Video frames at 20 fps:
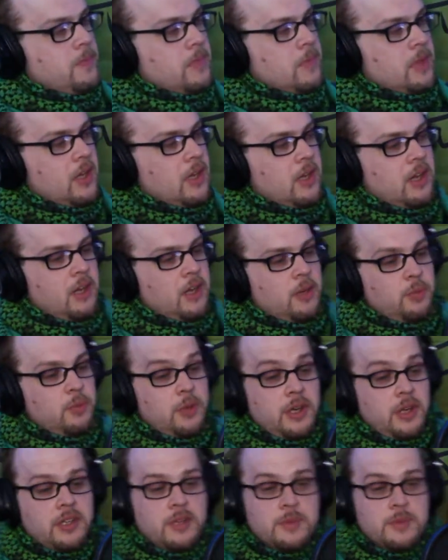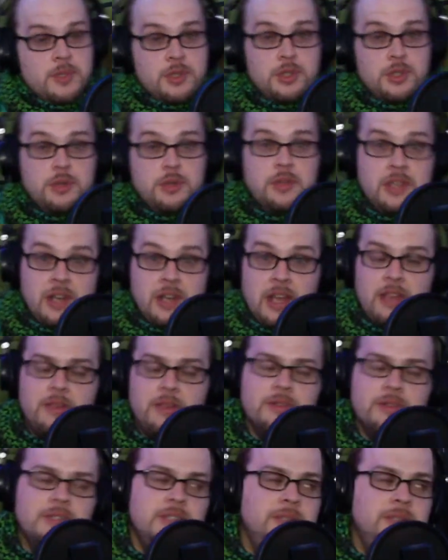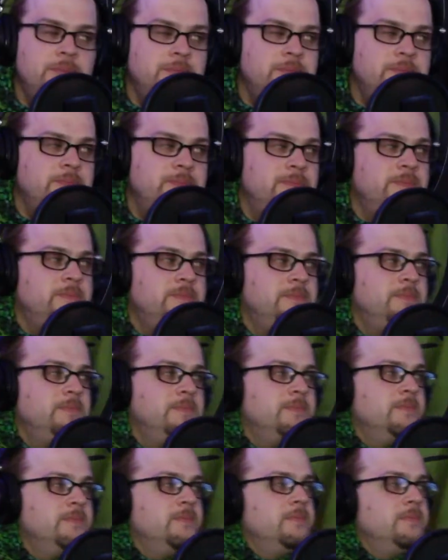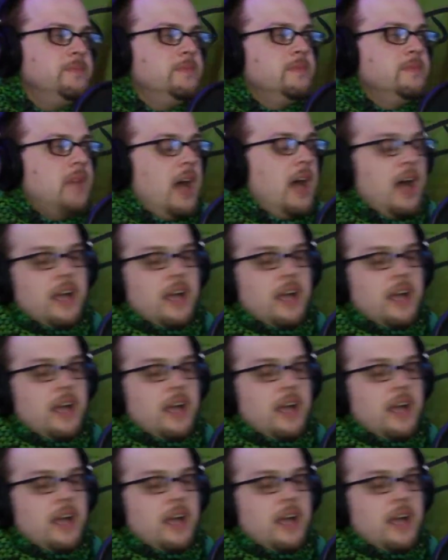When it comes to shooting and accuracy, eye